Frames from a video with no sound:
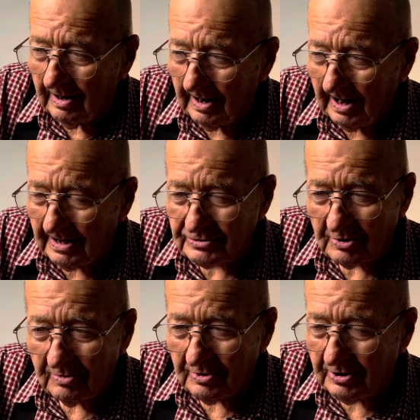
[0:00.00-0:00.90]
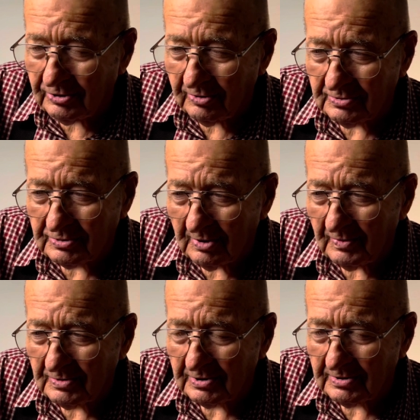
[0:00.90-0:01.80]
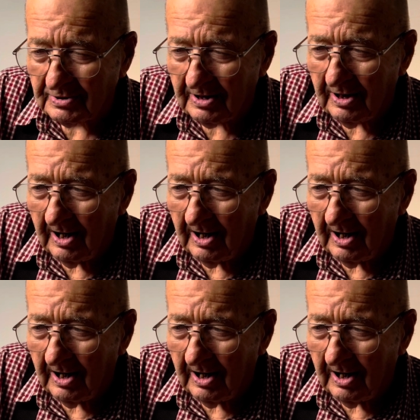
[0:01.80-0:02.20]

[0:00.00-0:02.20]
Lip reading: that's only 2 services